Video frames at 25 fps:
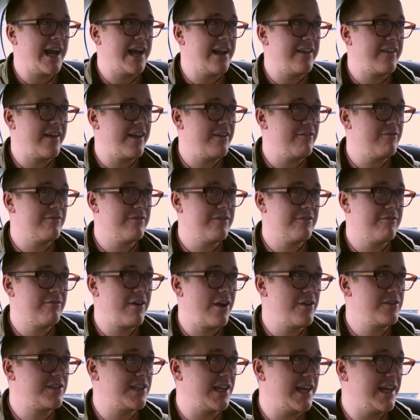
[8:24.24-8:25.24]
and they
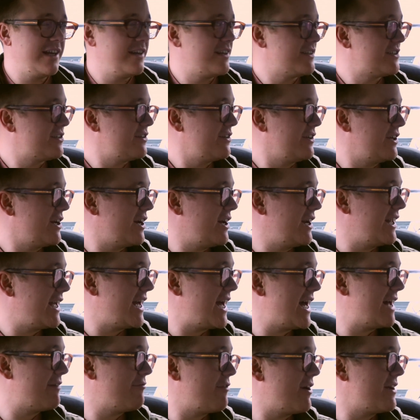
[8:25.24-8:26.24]
wrote it in sort of girly
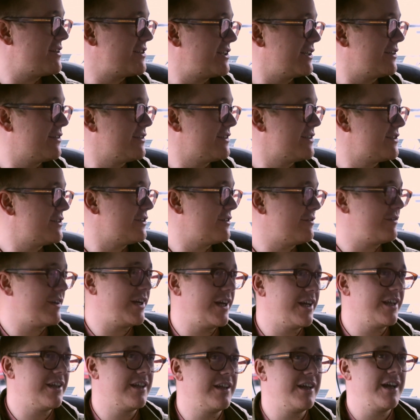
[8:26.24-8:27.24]
handwriting on sort of
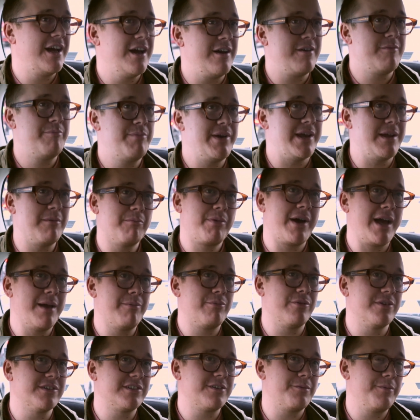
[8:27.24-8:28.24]
like pink
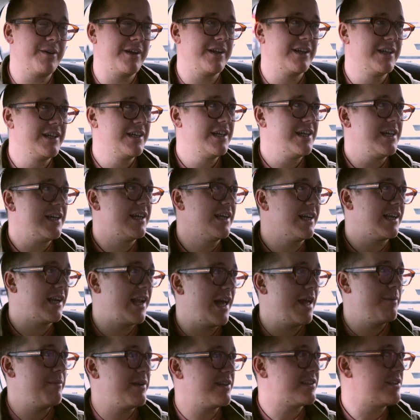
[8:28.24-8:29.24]
paper or something,
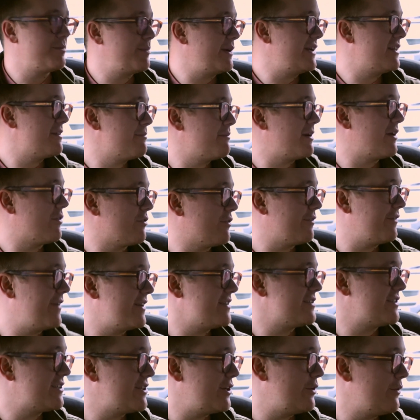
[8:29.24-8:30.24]
claiming to be the mother of
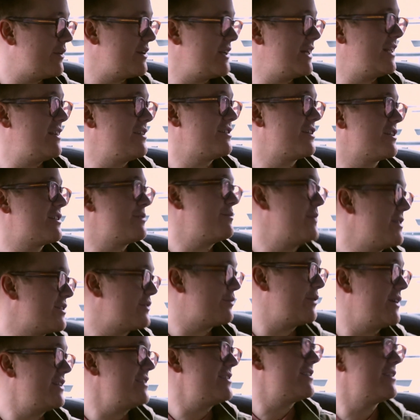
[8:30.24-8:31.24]
his 2 illegitimate
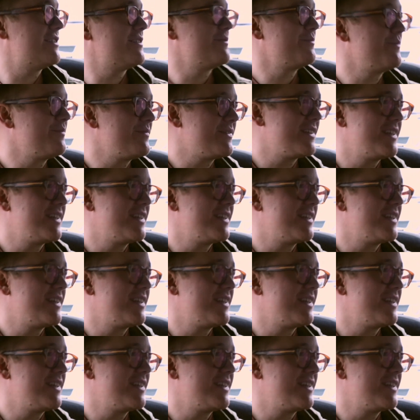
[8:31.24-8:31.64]
twins.